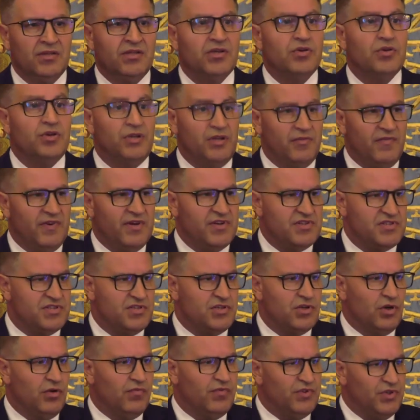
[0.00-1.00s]
The
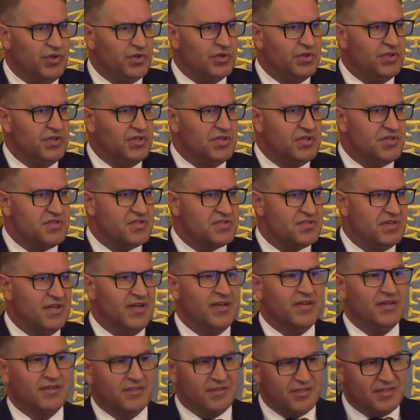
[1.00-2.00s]
University of EUNICE,
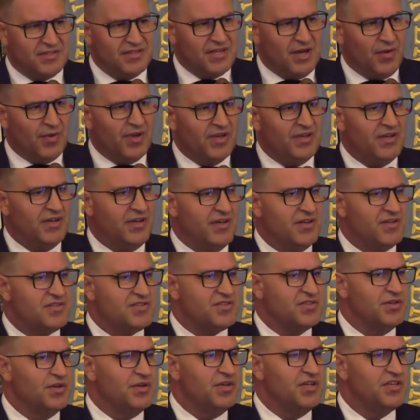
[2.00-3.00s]
and
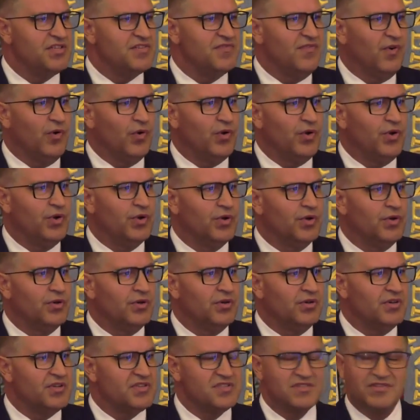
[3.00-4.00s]
nowadays EUNICE for
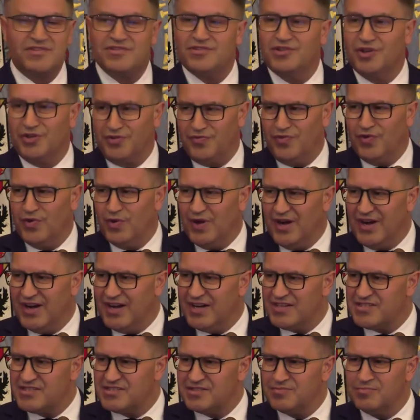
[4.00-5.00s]
you, it's not for
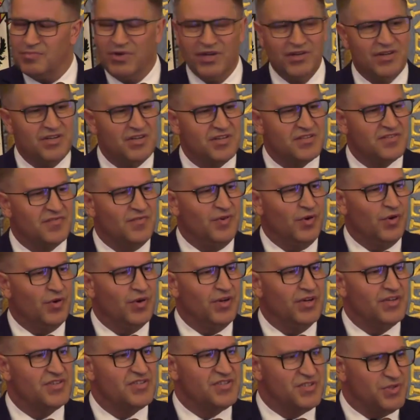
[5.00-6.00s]
us, but it is
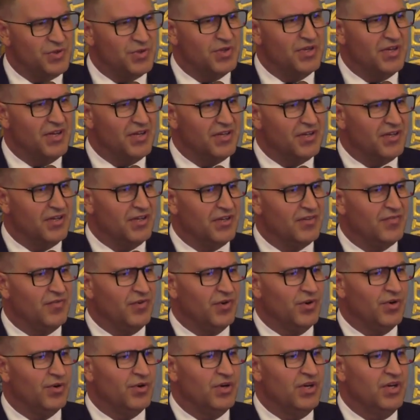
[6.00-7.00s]
for the student and
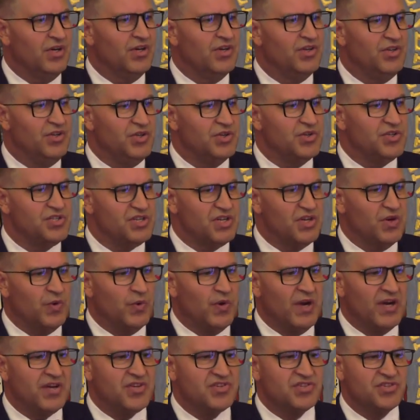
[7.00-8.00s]
for new
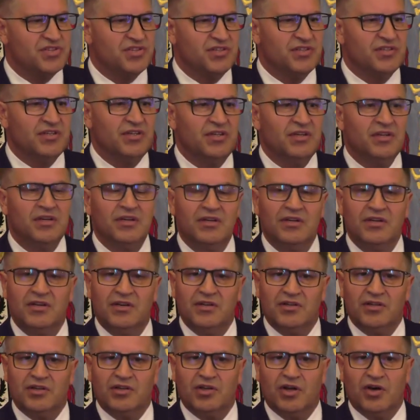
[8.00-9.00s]
generation.
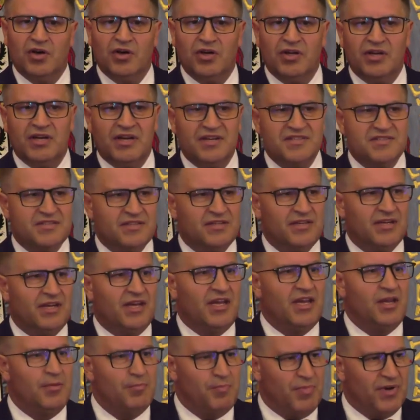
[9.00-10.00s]
not only as an
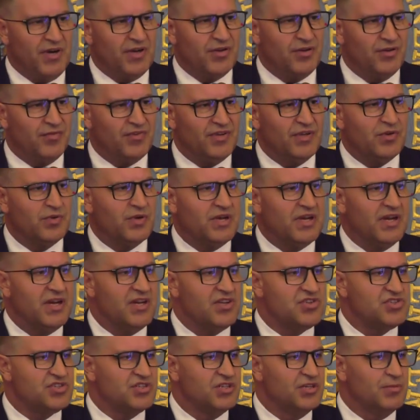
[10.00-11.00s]
impact of
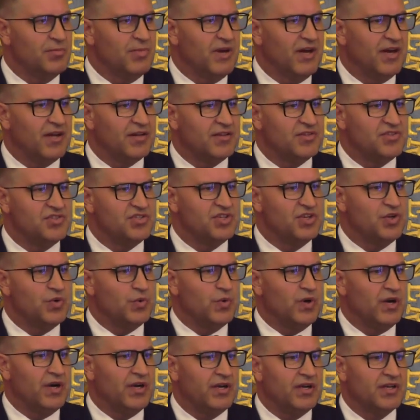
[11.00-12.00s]
education, but
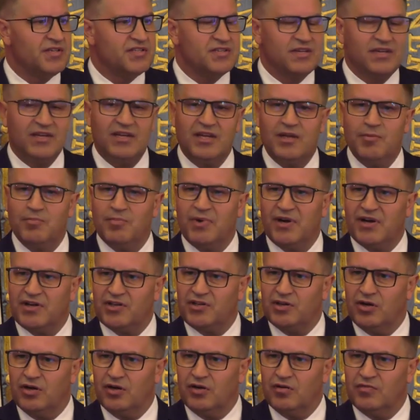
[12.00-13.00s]
genuinely as an
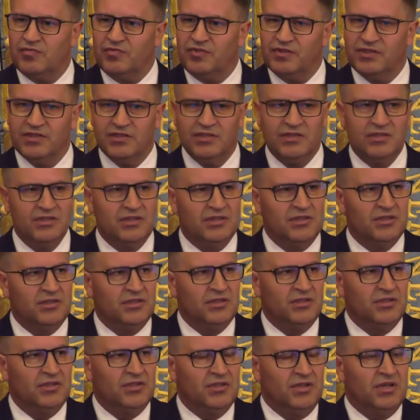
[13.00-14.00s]
impact of
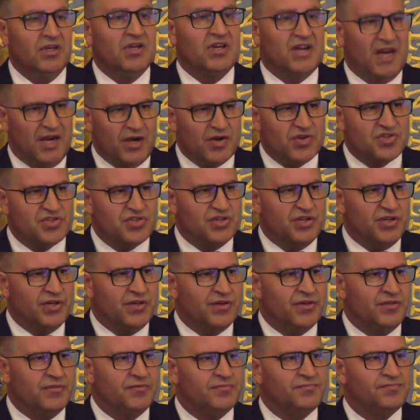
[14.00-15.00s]

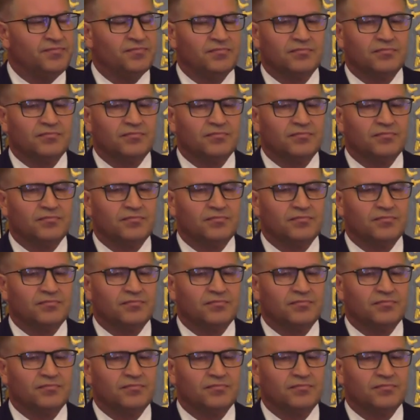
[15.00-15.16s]
culture,